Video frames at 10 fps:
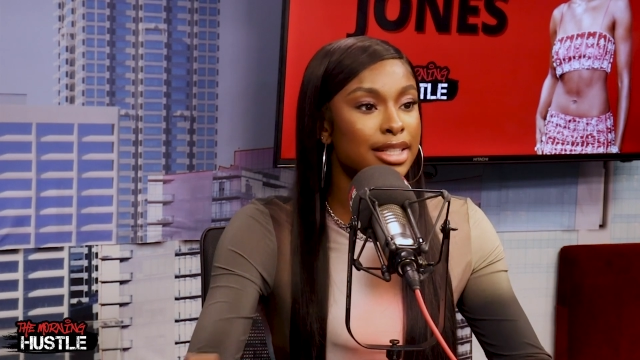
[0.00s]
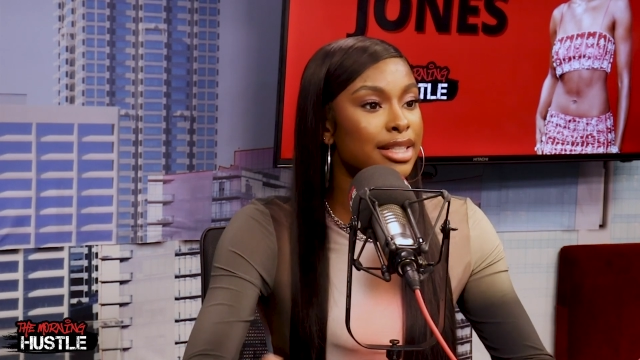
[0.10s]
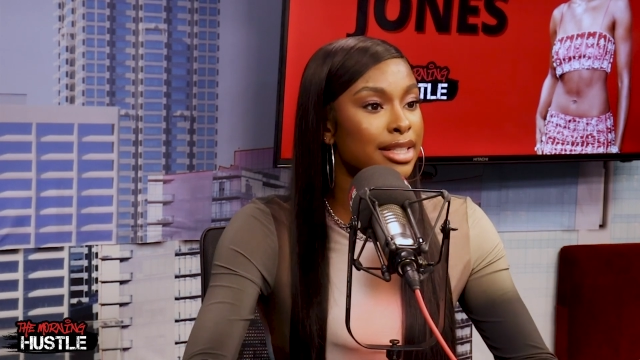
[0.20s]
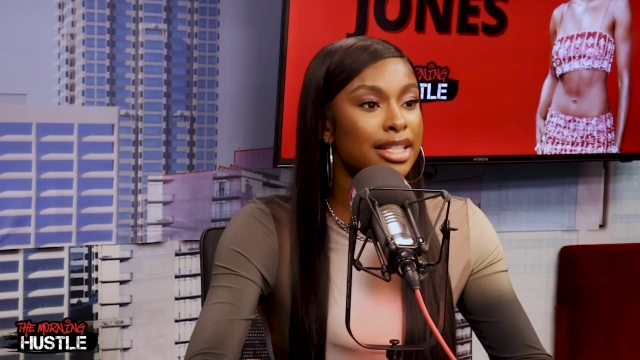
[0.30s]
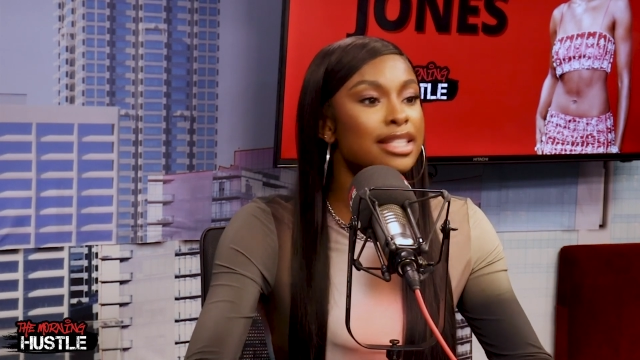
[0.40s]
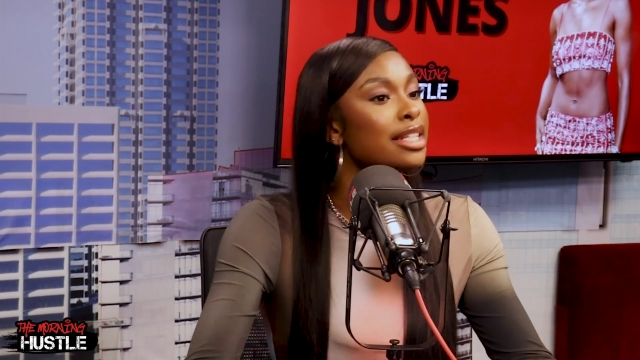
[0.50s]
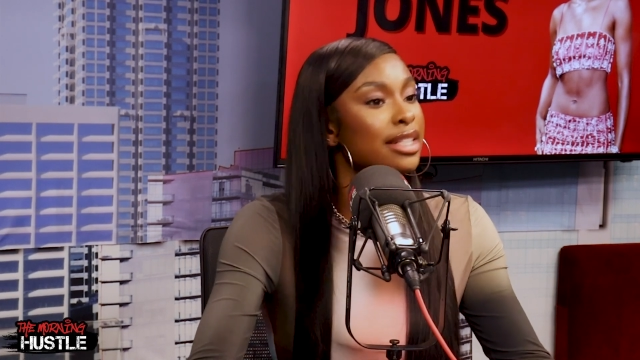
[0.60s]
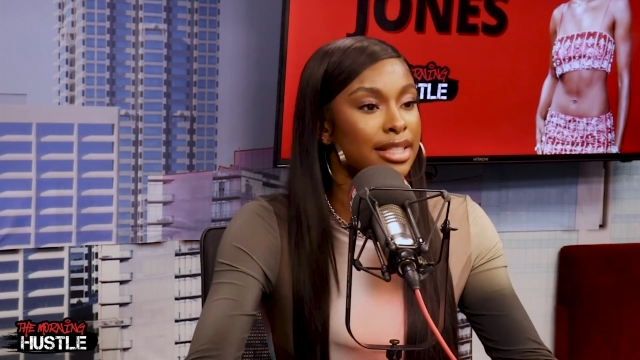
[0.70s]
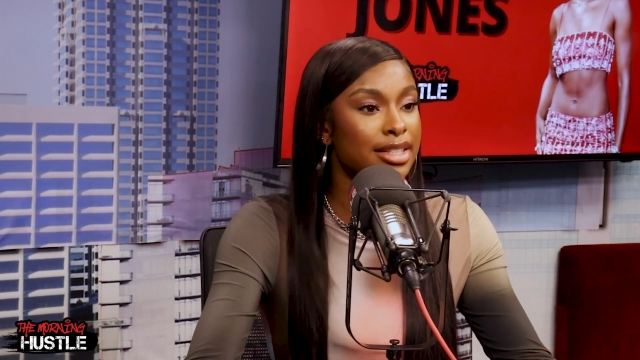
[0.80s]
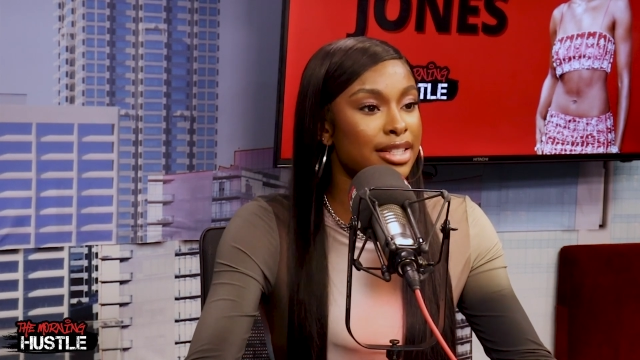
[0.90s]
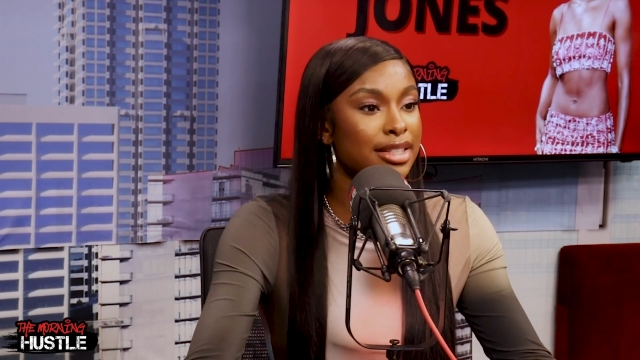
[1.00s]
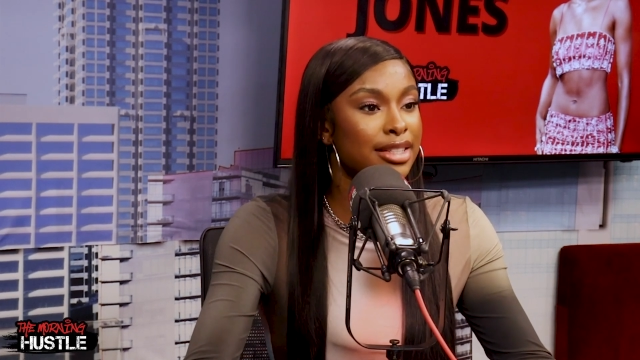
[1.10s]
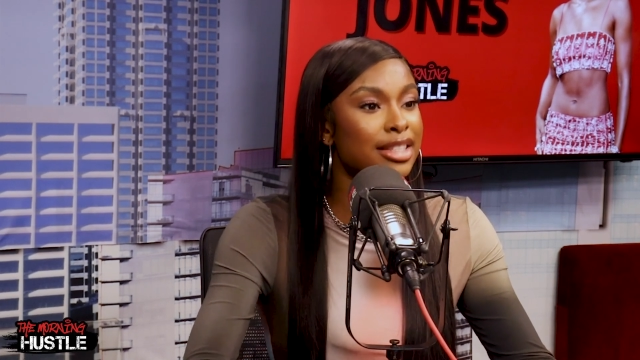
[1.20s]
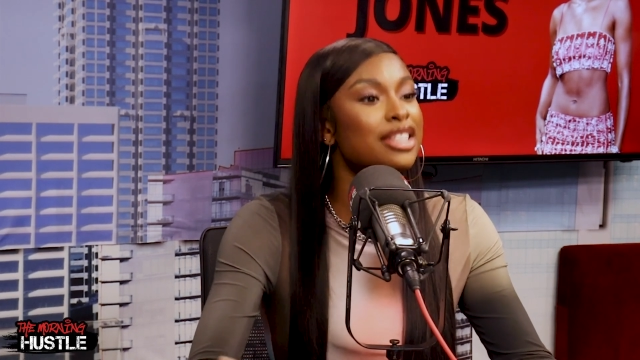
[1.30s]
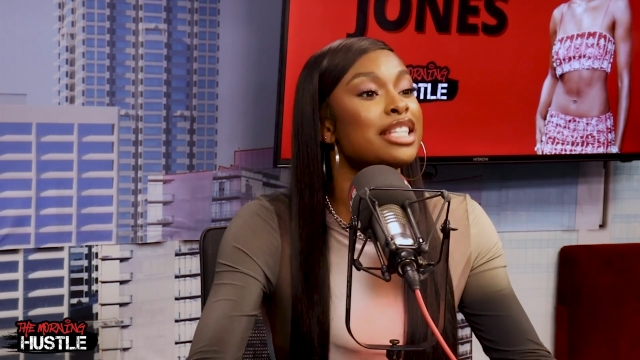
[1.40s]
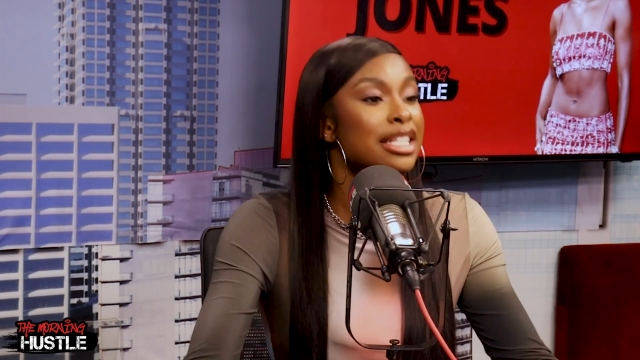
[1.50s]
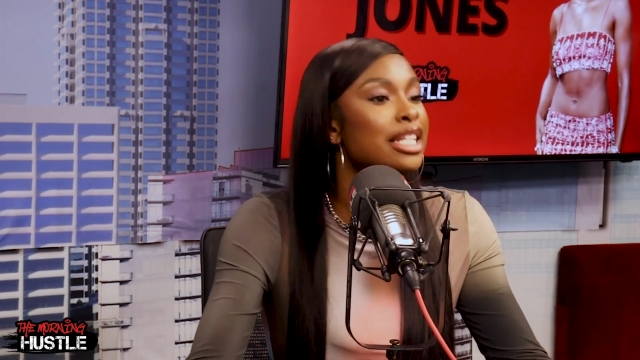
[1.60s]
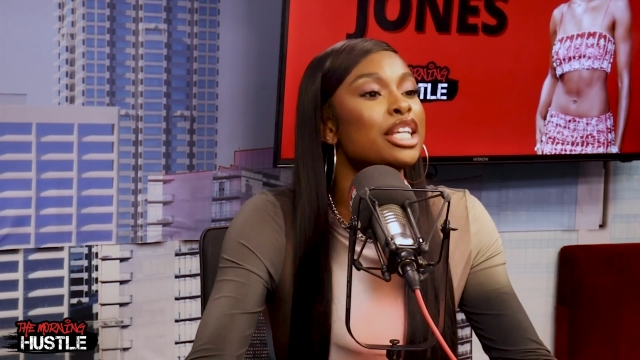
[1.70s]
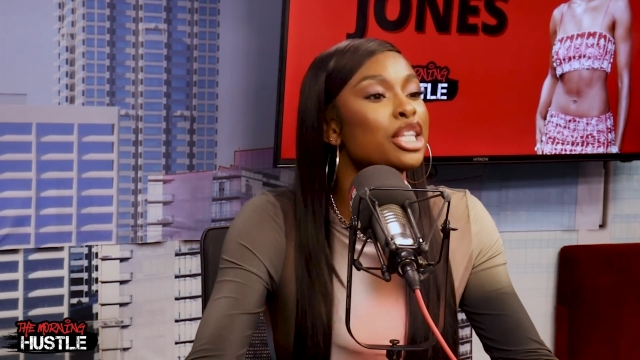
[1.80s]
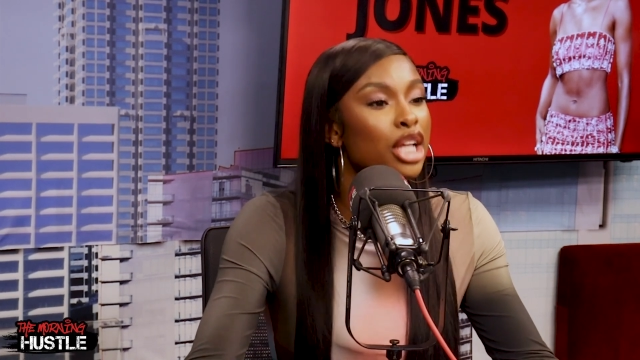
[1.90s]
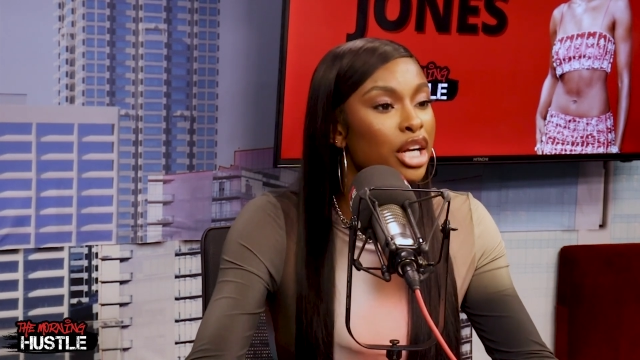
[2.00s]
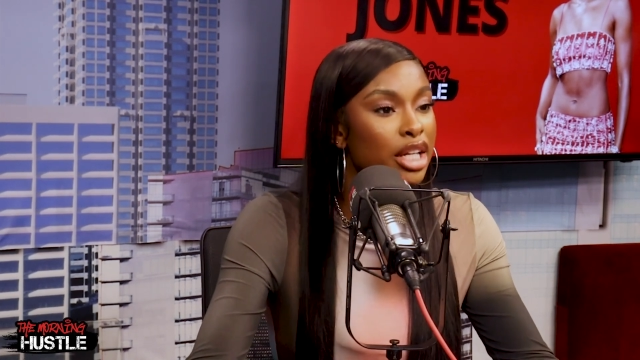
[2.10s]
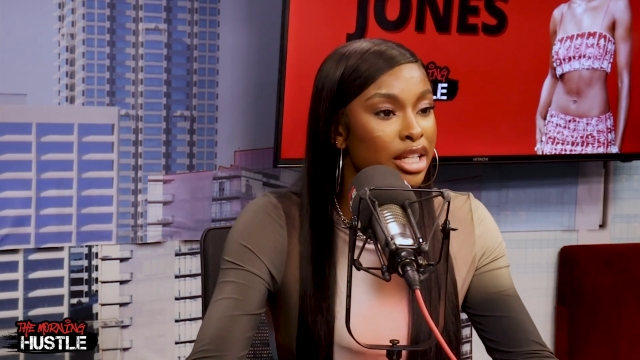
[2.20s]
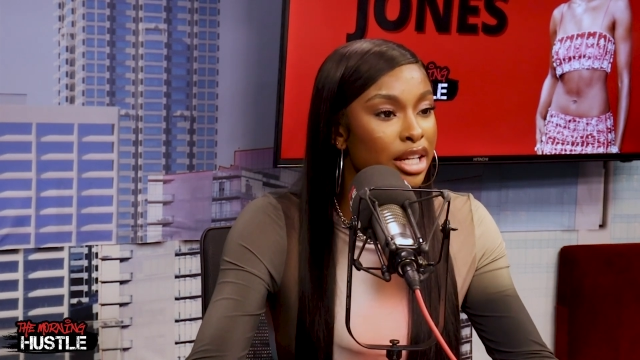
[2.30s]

listen, just li listen and learn. You